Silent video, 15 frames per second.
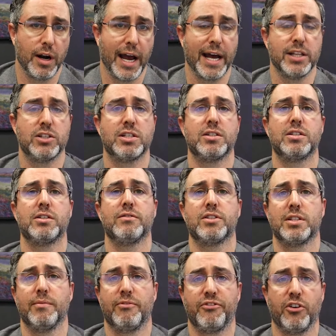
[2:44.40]
had
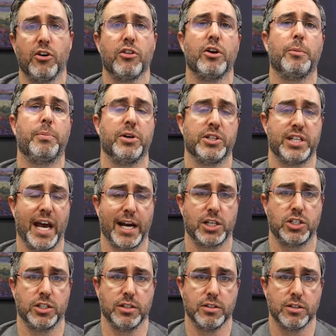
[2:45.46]
some further
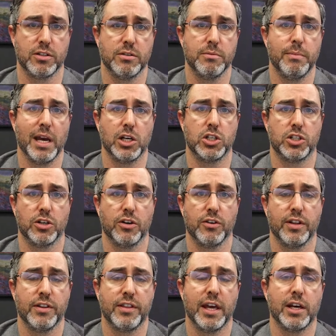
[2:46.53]
protections to make sure
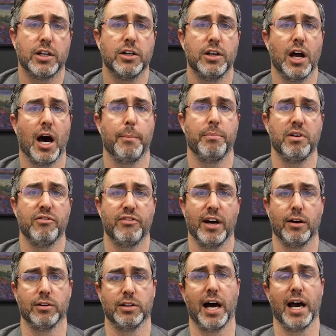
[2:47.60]
that they could not be
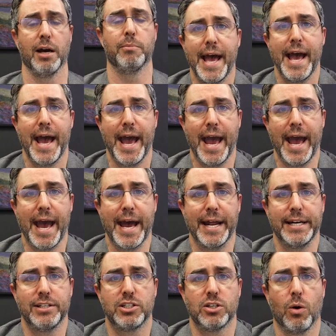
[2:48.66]
found liable.
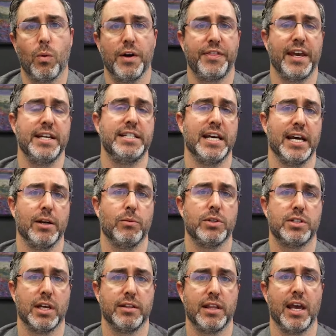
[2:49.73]
And so what they did
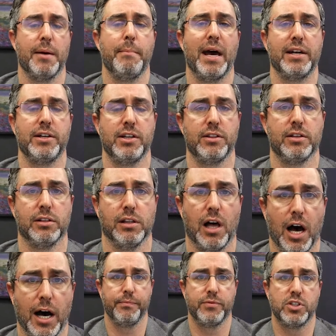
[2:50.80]
was that they amended the
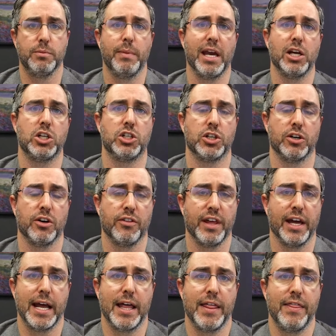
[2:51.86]
law to make sure
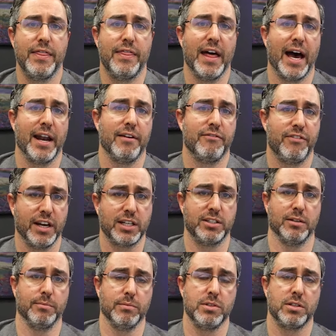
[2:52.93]
that that
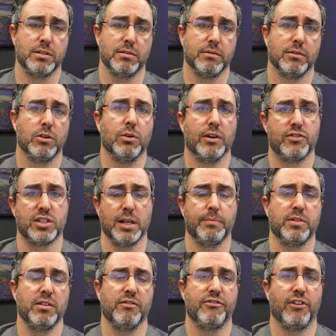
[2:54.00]
victims who have
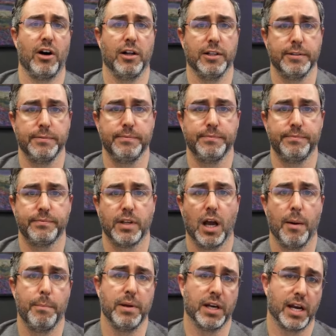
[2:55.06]
slipped and fallen
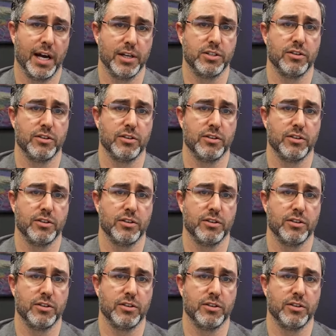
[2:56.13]
because of